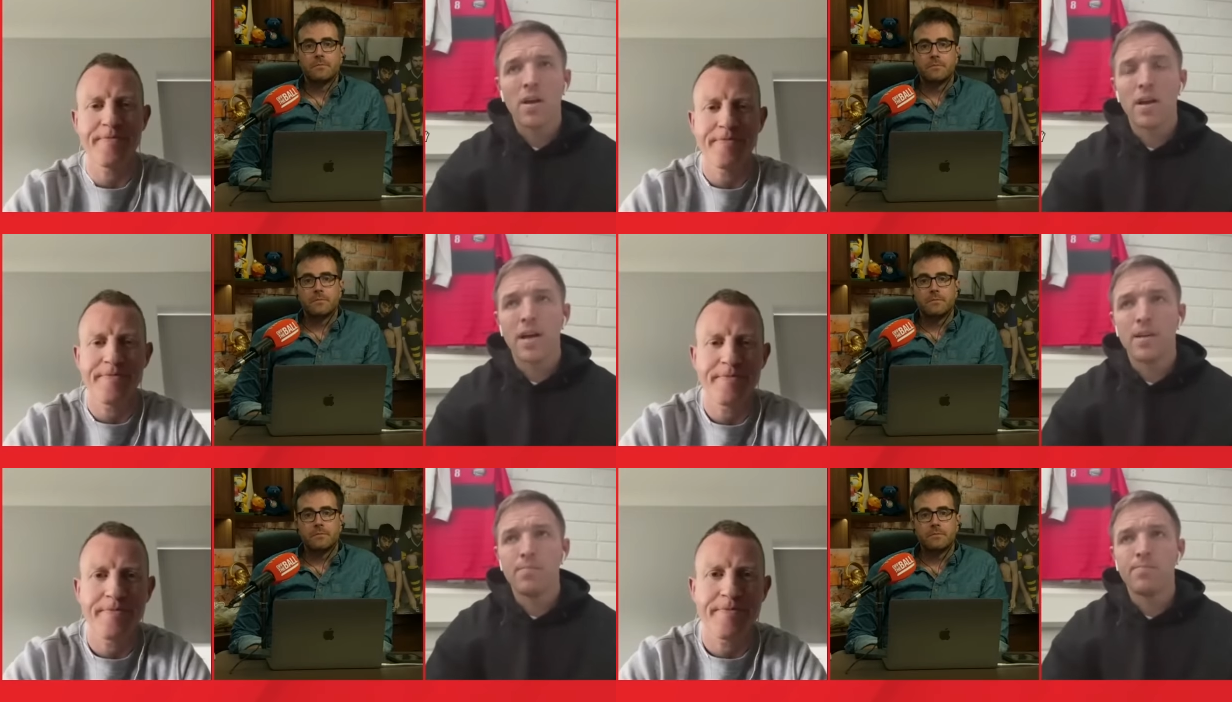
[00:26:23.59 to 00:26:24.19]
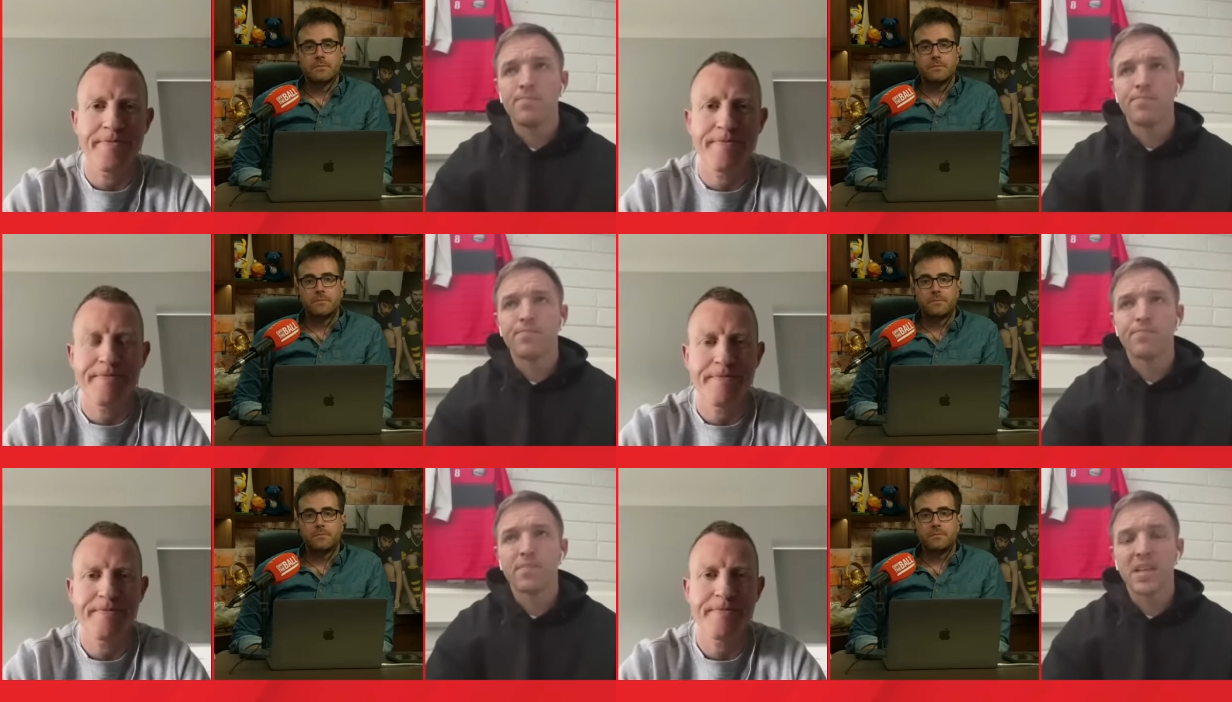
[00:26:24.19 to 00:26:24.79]

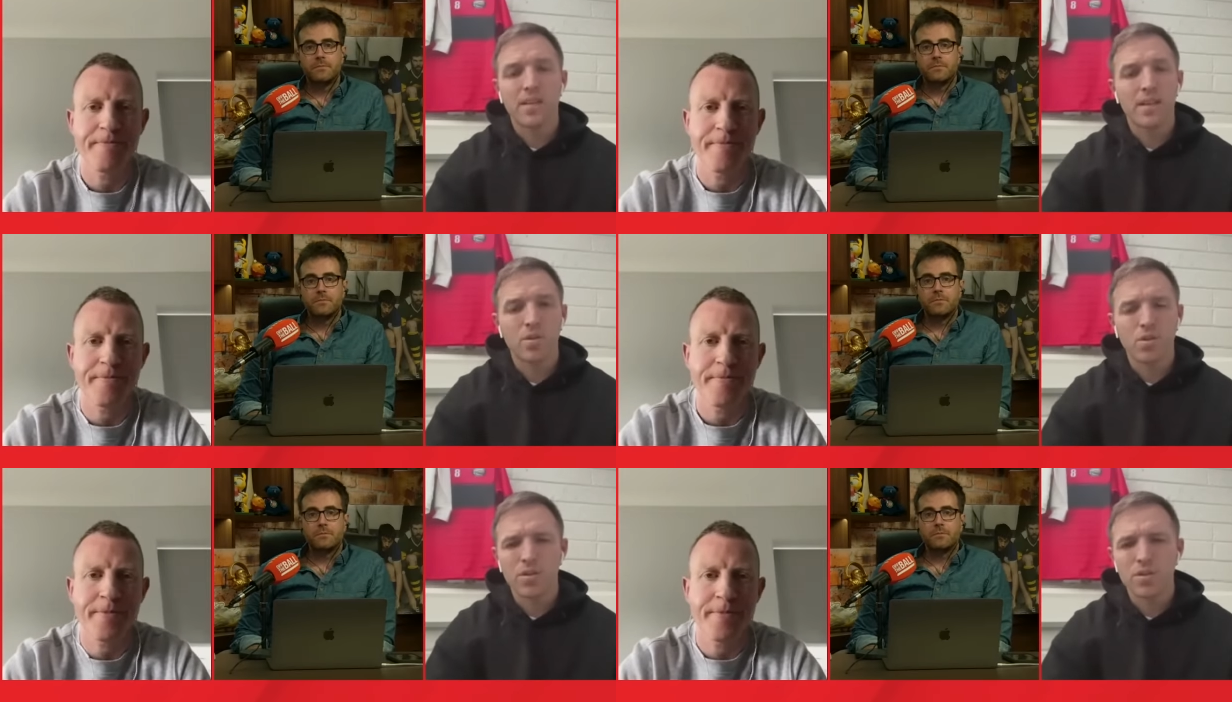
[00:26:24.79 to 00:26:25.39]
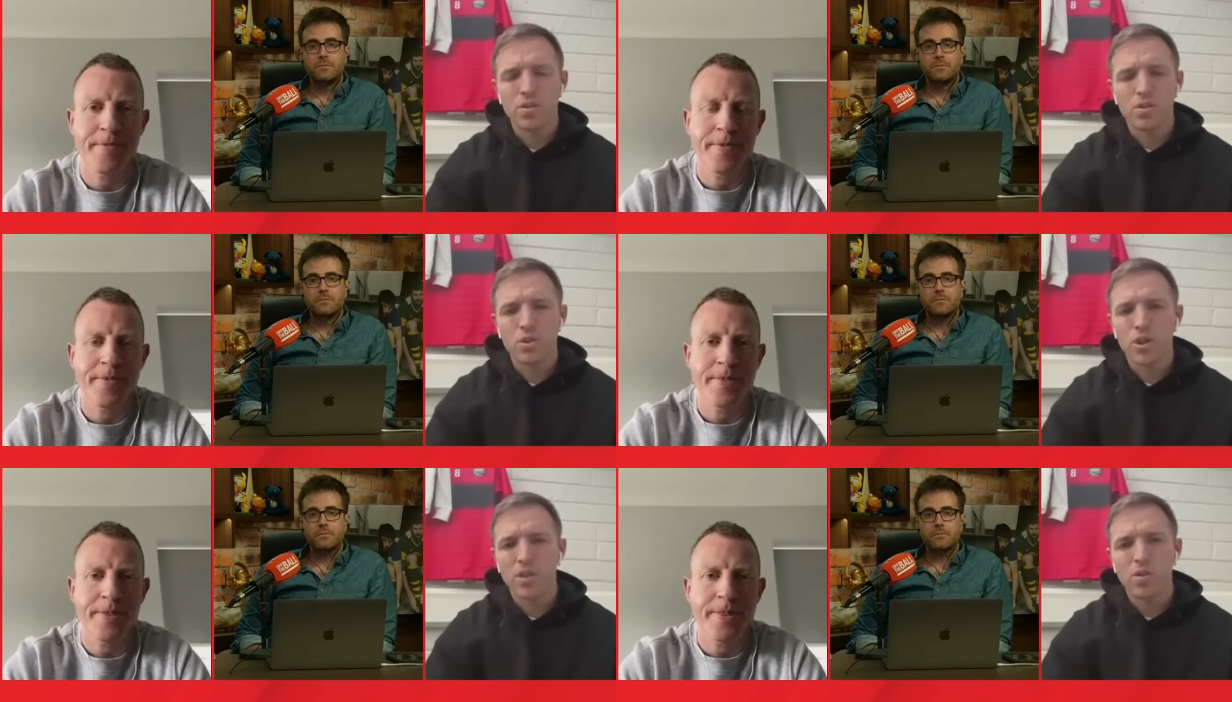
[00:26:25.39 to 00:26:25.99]
Speaker 1: That day 2 years ago,
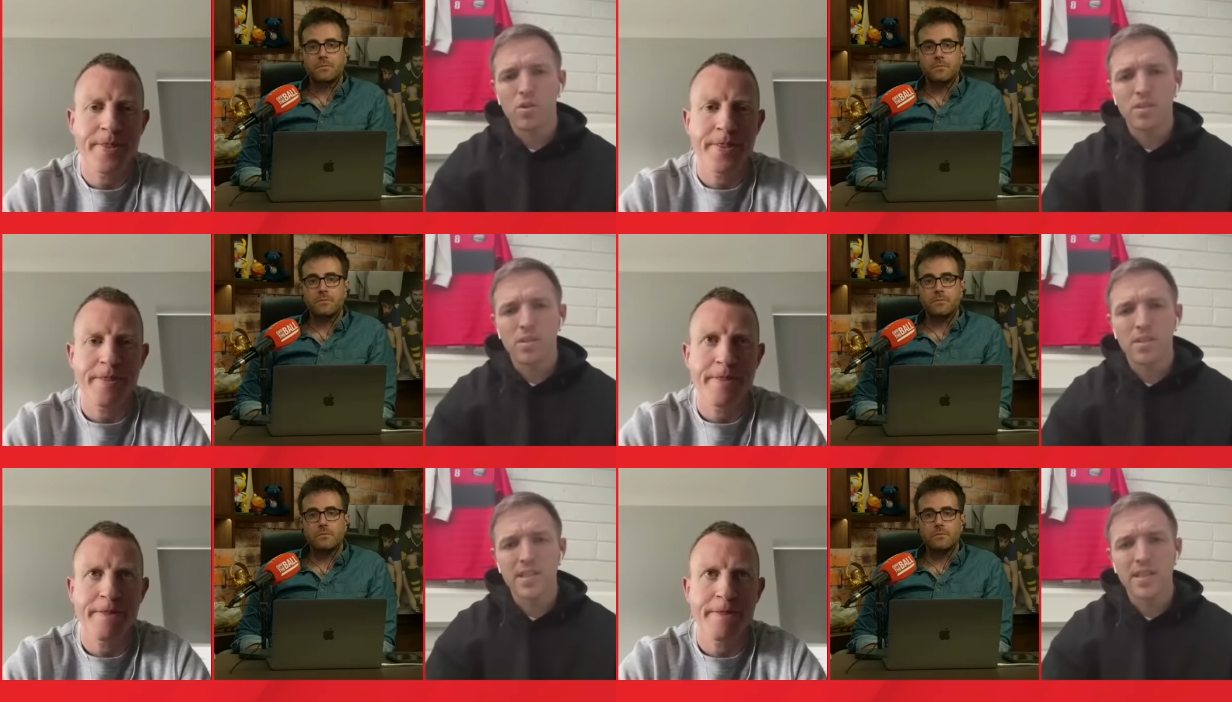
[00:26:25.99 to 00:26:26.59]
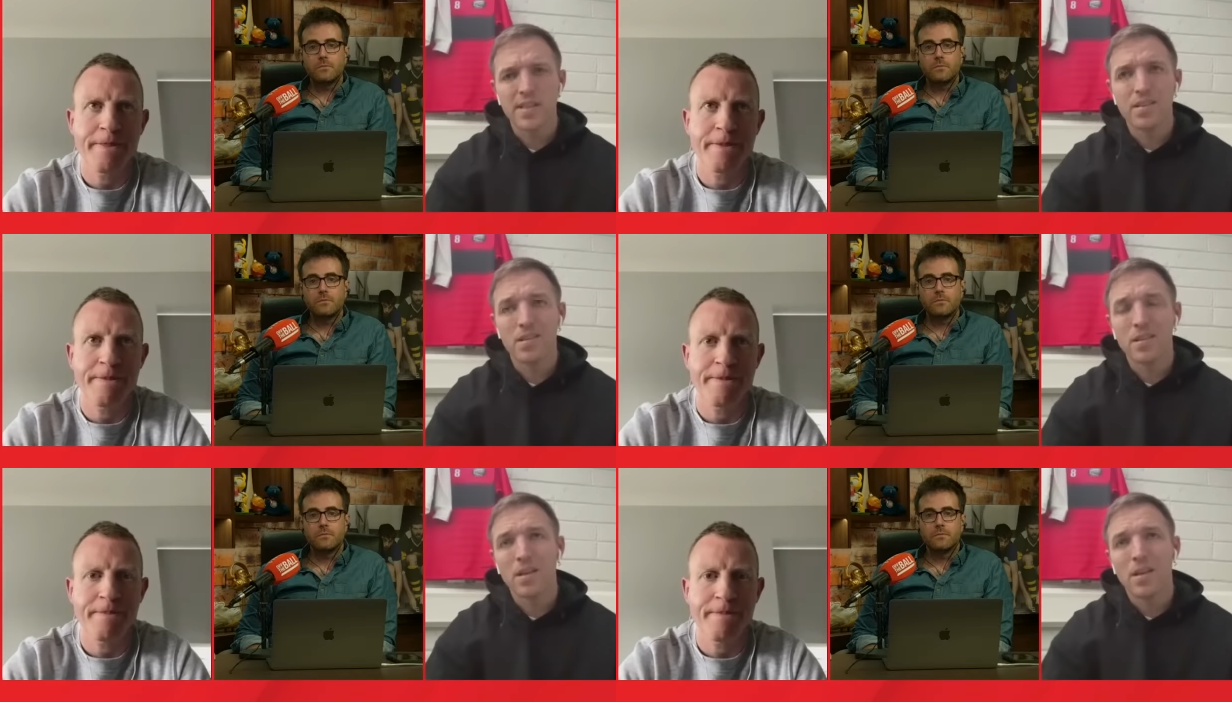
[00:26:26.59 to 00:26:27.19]
3 goals conceded.